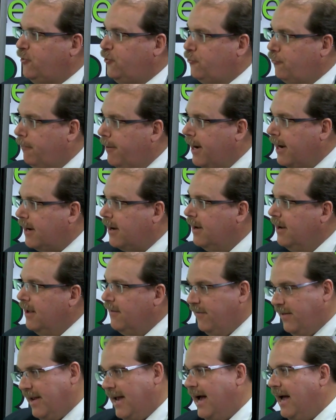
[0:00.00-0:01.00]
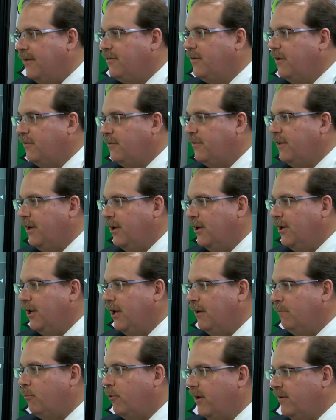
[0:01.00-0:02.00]
shrink the assets that you
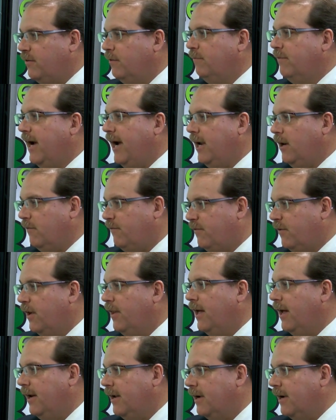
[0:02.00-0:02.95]
need present value to fund that